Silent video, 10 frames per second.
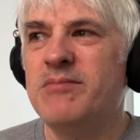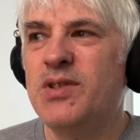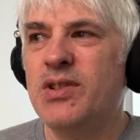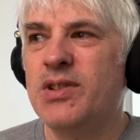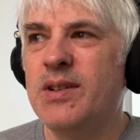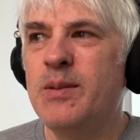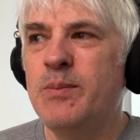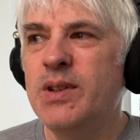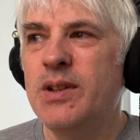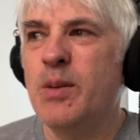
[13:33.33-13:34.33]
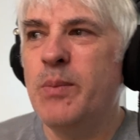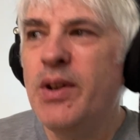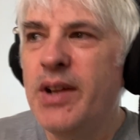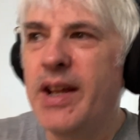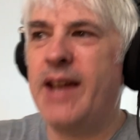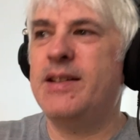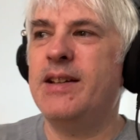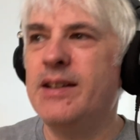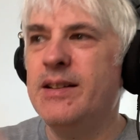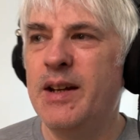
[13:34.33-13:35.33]
just
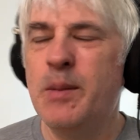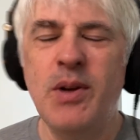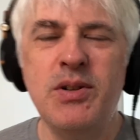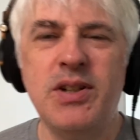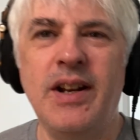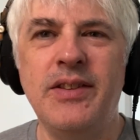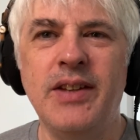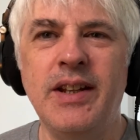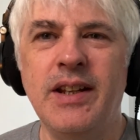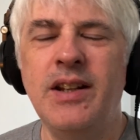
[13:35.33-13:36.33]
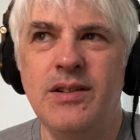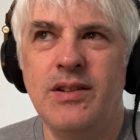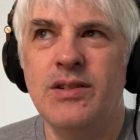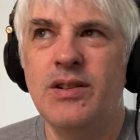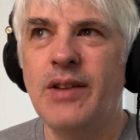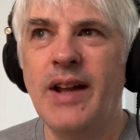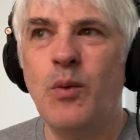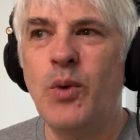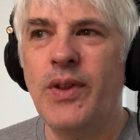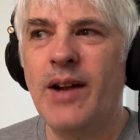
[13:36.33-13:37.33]
communicating an emotion, I think. And you can do
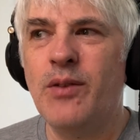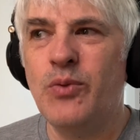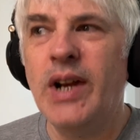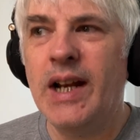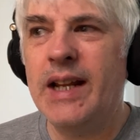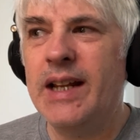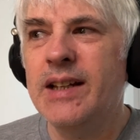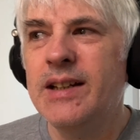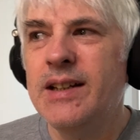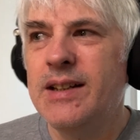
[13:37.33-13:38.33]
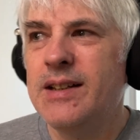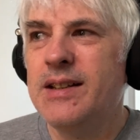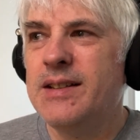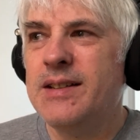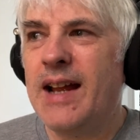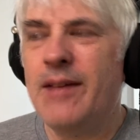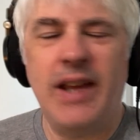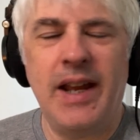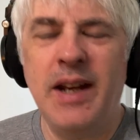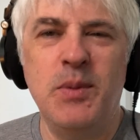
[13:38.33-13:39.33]
that without really
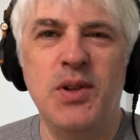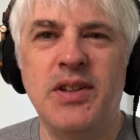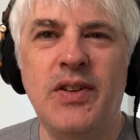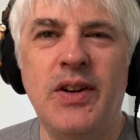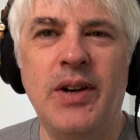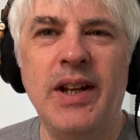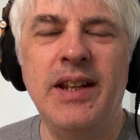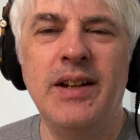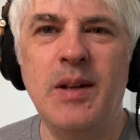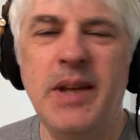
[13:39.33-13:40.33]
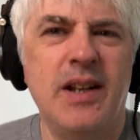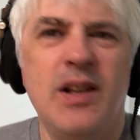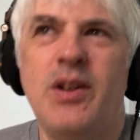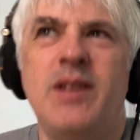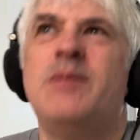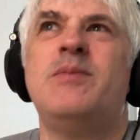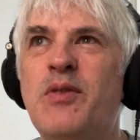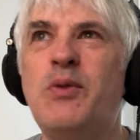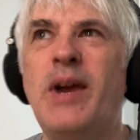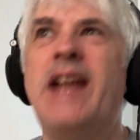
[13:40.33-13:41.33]
having any music theory. I mean, look at
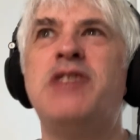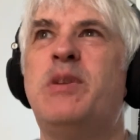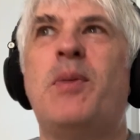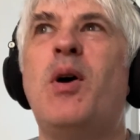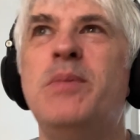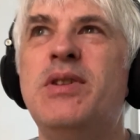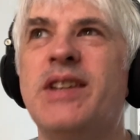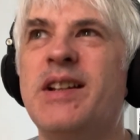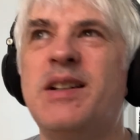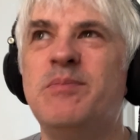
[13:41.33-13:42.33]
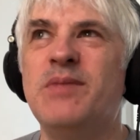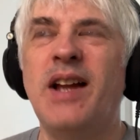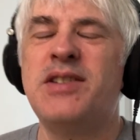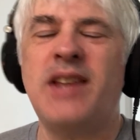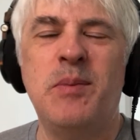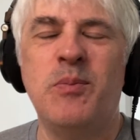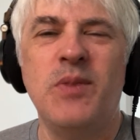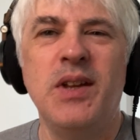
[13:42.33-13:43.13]
throughout history, pop music, I'd say